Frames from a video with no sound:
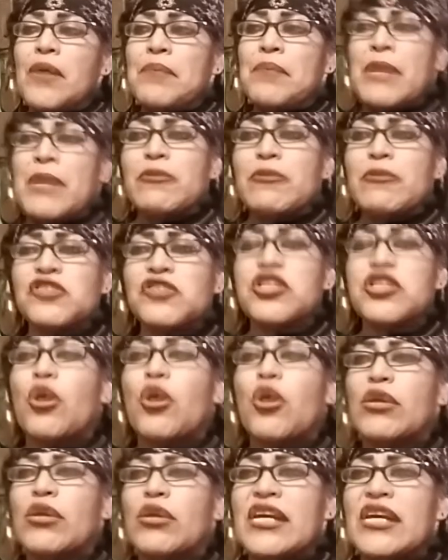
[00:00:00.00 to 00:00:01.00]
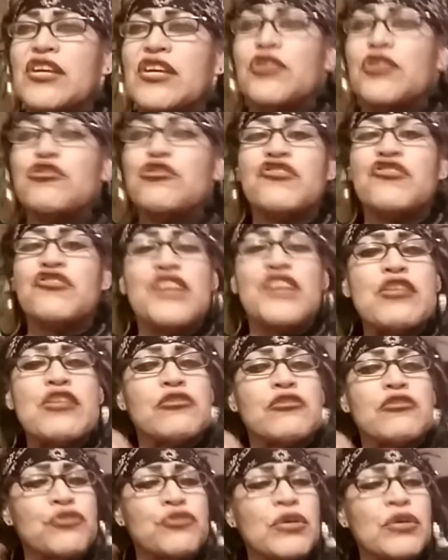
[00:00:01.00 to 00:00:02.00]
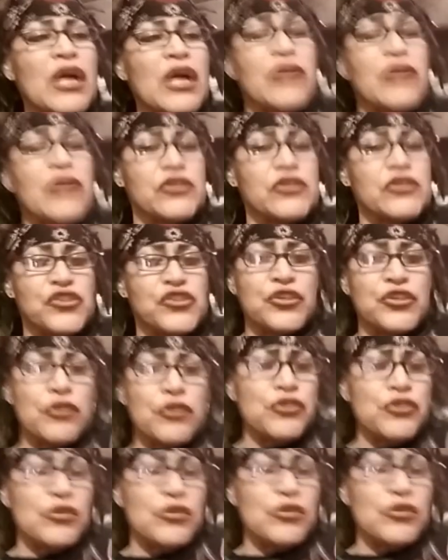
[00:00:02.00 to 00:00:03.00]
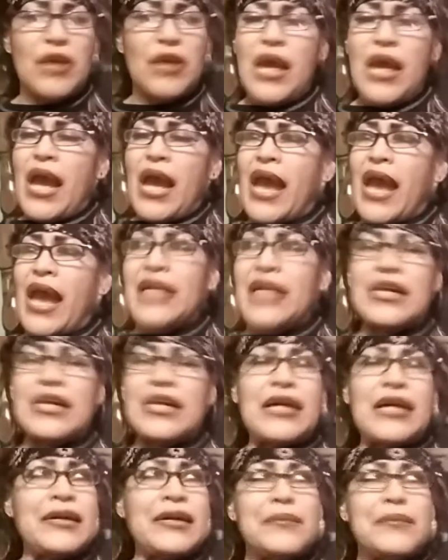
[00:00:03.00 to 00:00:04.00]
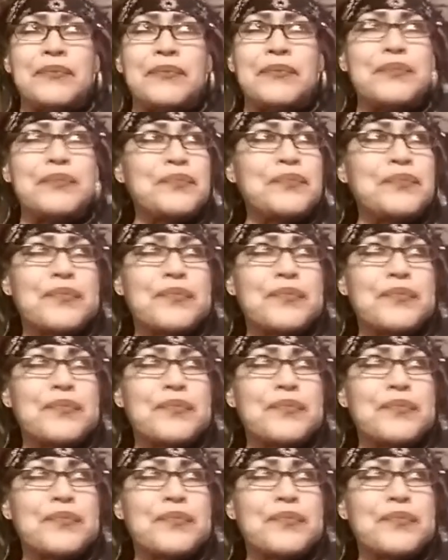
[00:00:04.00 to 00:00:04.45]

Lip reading: people slowly, you see their true colors, and